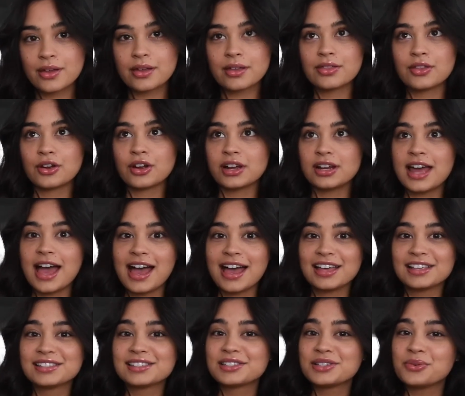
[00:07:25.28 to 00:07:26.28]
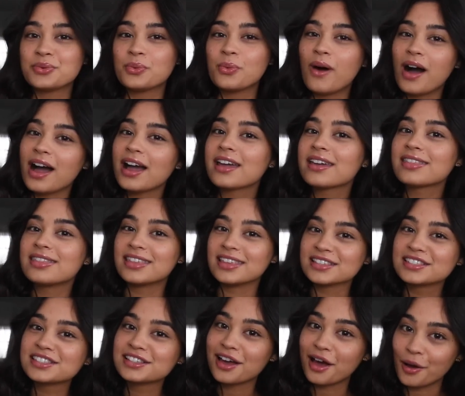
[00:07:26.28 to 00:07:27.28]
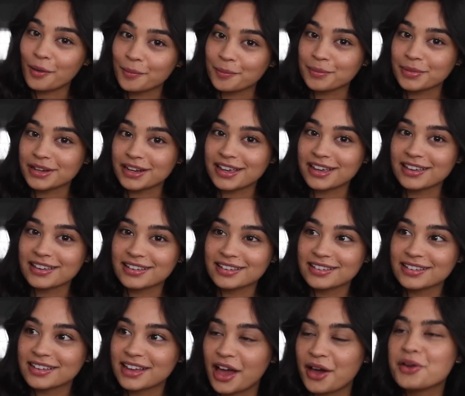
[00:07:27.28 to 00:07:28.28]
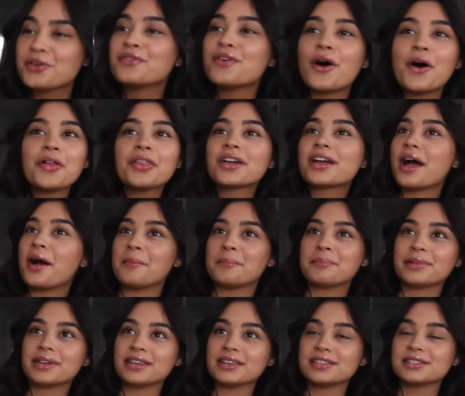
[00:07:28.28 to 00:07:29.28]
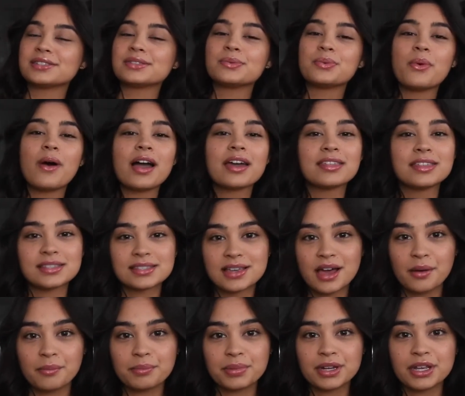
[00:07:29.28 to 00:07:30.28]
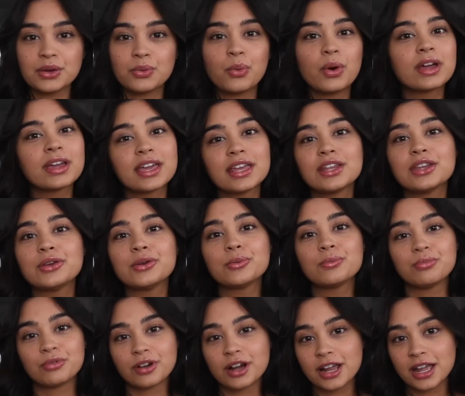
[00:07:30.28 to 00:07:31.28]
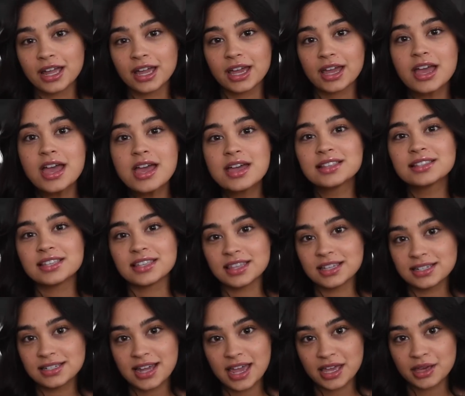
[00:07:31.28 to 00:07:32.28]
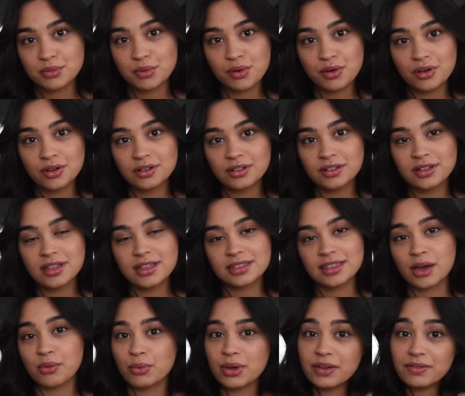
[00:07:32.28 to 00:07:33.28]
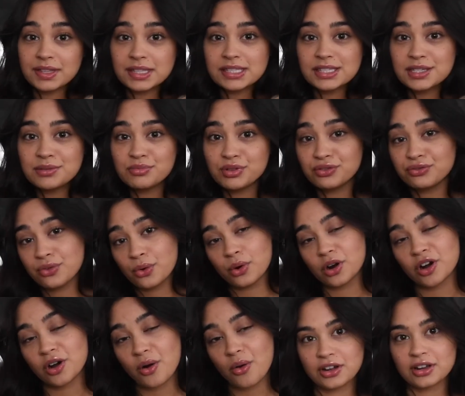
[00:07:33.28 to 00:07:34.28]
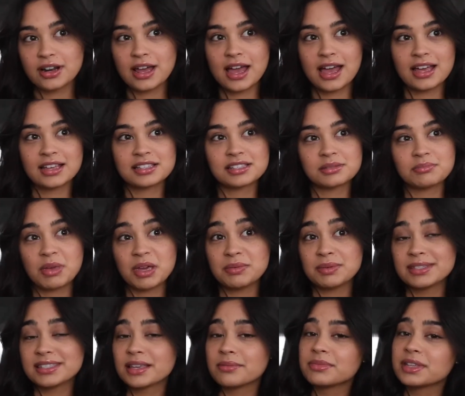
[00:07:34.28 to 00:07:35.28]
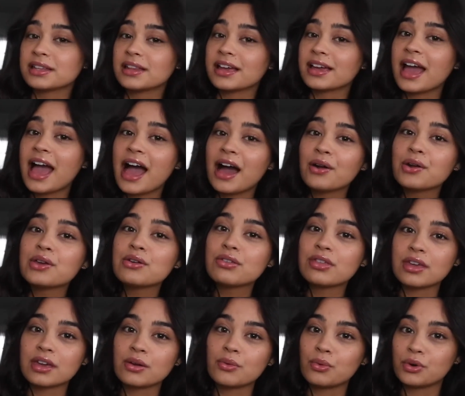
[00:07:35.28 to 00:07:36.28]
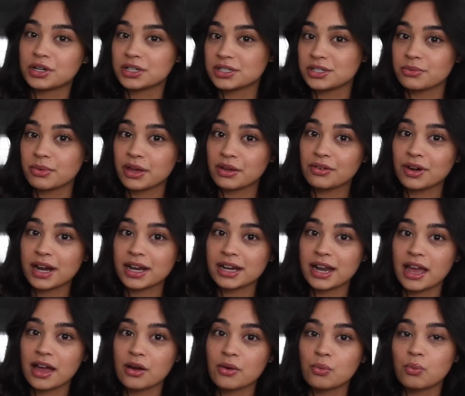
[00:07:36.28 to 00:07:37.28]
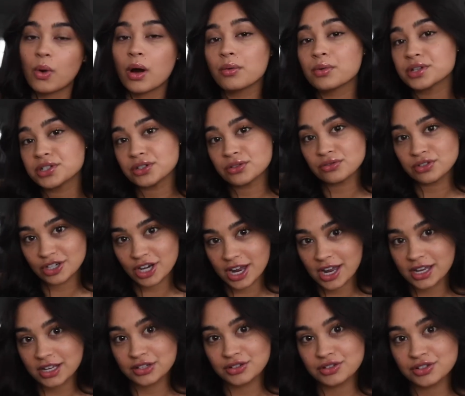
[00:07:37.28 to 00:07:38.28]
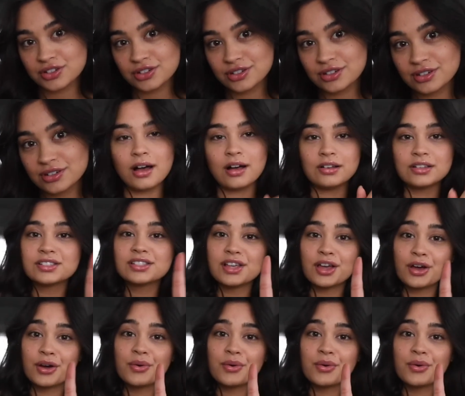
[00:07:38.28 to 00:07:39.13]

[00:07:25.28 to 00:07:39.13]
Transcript: They're going to ask, why this company? Out of all the companies, why this company? What can you bring to the table that we haven't seen before? We're gonna ask maybe something like, how do you think we're doing right now? What would you change? Also,